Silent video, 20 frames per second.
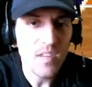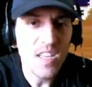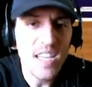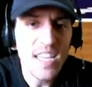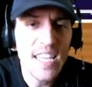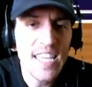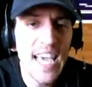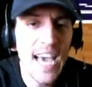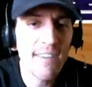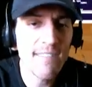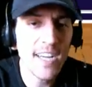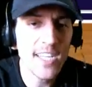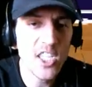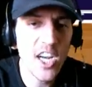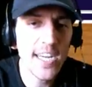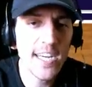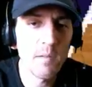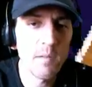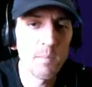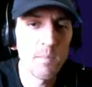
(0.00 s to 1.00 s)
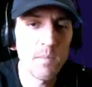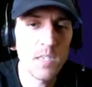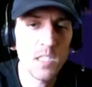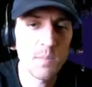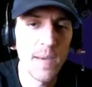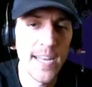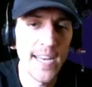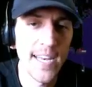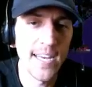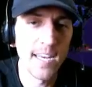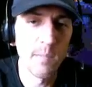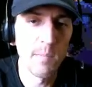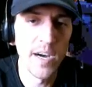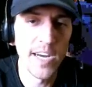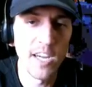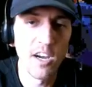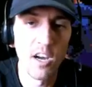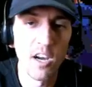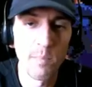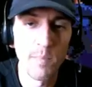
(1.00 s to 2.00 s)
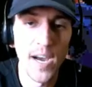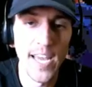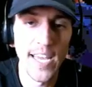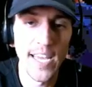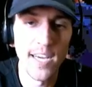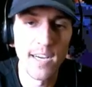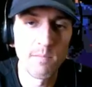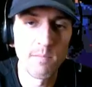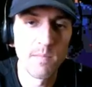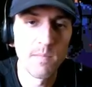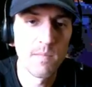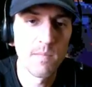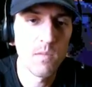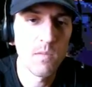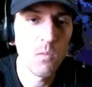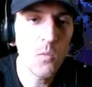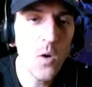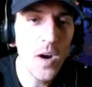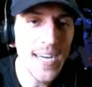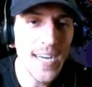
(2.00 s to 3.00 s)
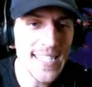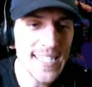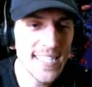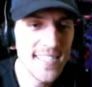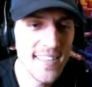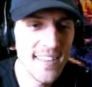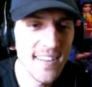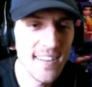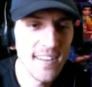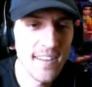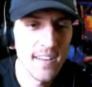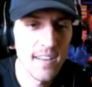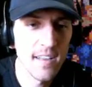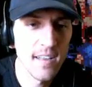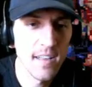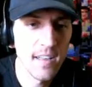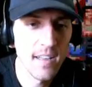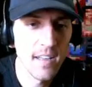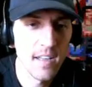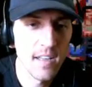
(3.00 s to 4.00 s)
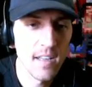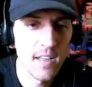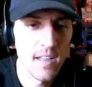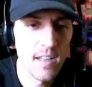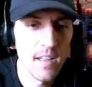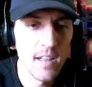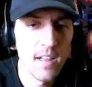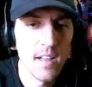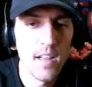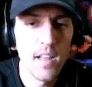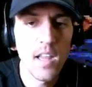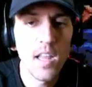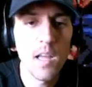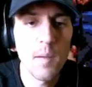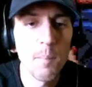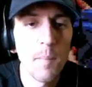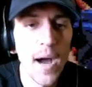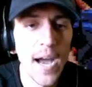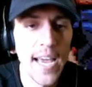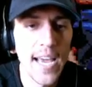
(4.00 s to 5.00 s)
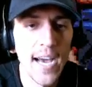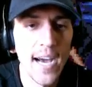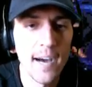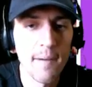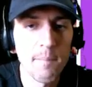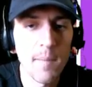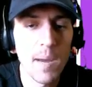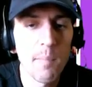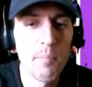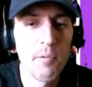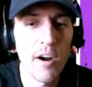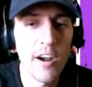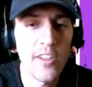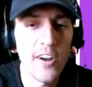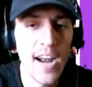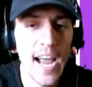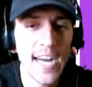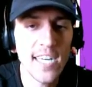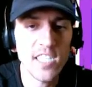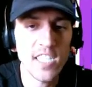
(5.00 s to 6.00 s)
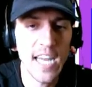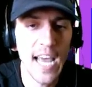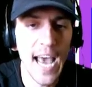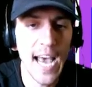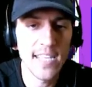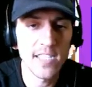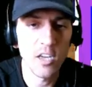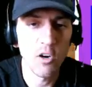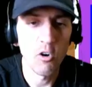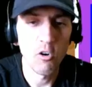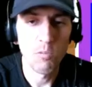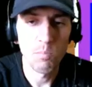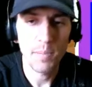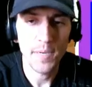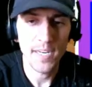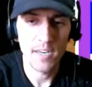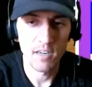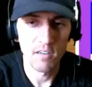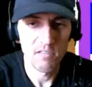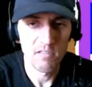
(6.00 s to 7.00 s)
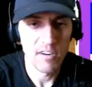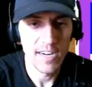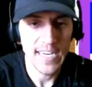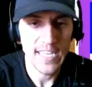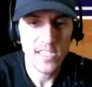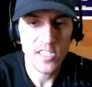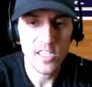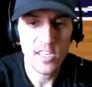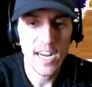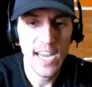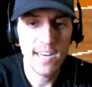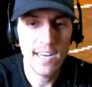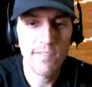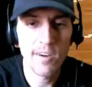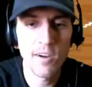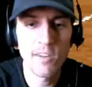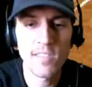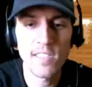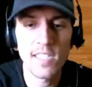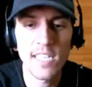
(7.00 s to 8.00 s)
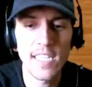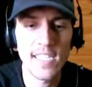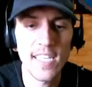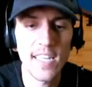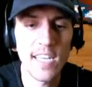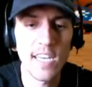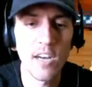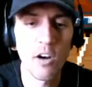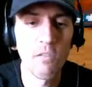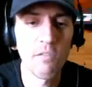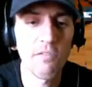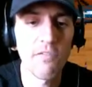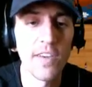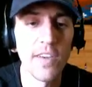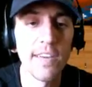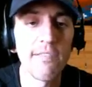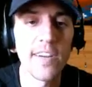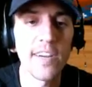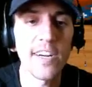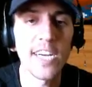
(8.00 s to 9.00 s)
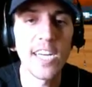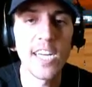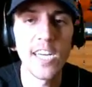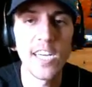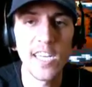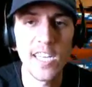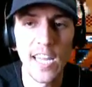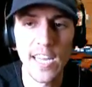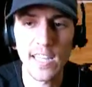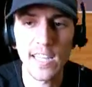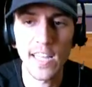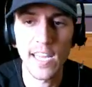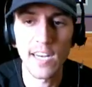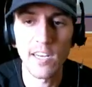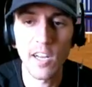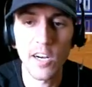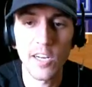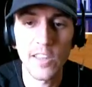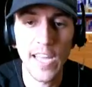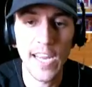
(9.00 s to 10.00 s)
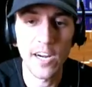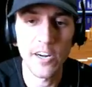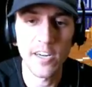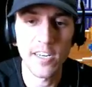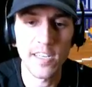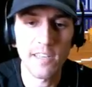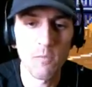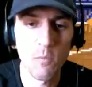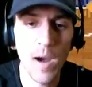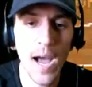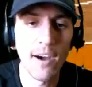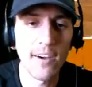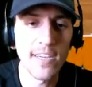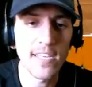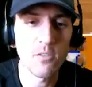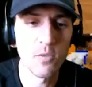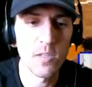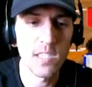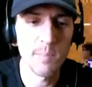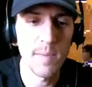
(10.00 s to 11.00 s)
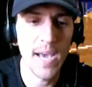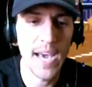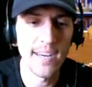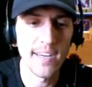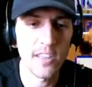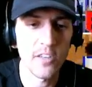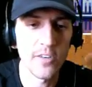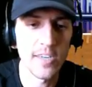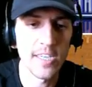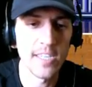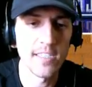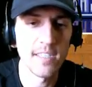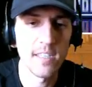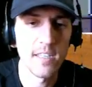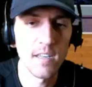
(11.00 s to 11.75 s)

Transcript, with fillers: Yeah, I'm not trying to spend any money on my um. What? My uh, my brother actually has an old pair of Razer headphones. He said they don't fit very good. Like they they heard it. Wow, he's really bad at threes.